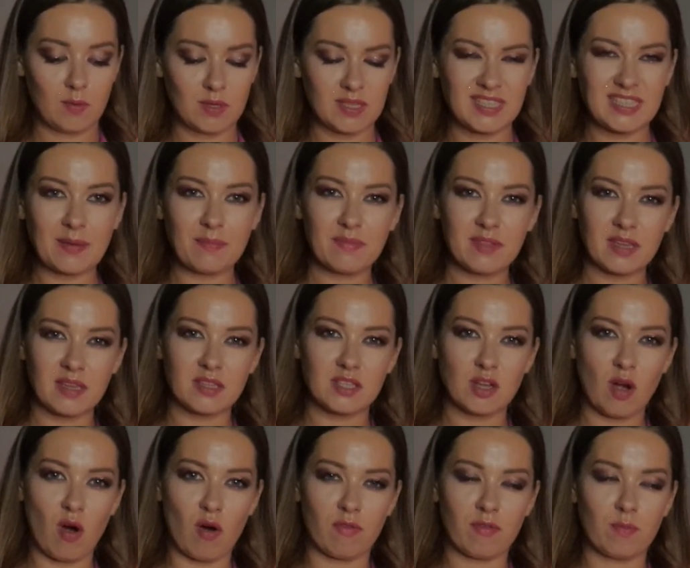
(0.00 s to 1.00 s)
When something
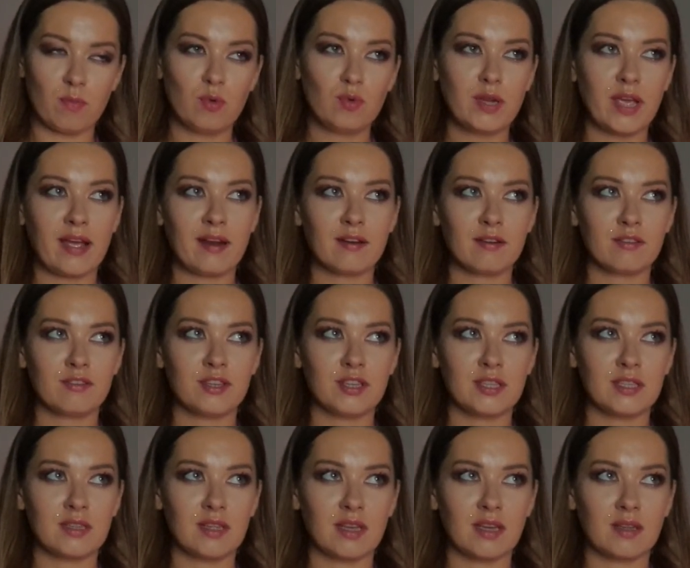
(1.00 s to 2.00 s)
is off, moon energy,
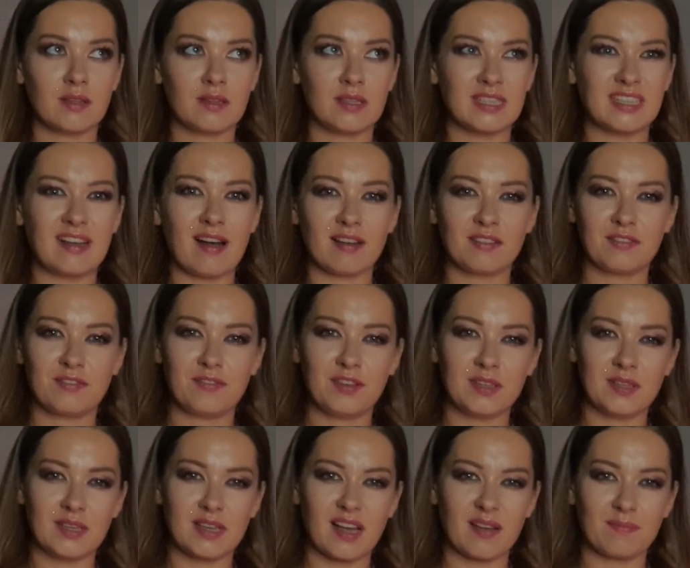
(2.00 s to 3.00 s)
it's like this gut
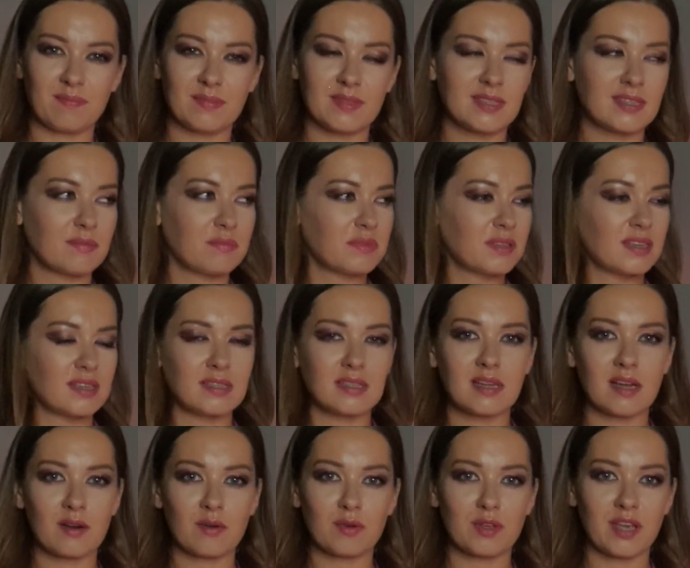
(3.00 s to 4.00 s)
feeling, something is
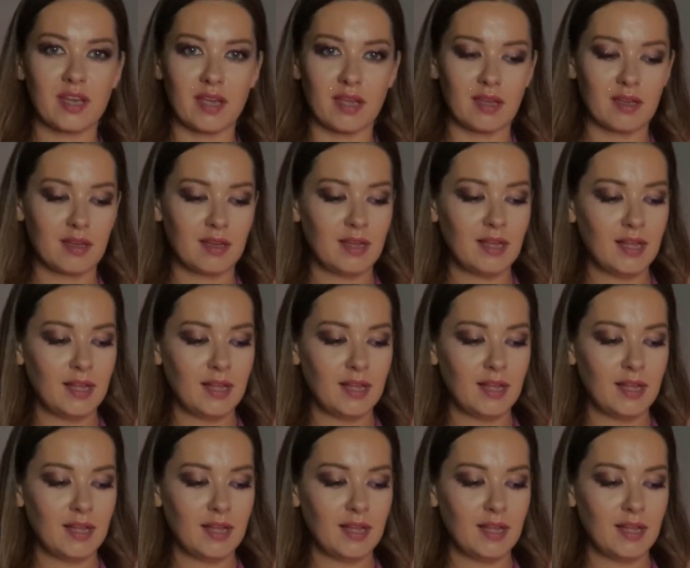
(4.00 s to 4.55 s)
not okay.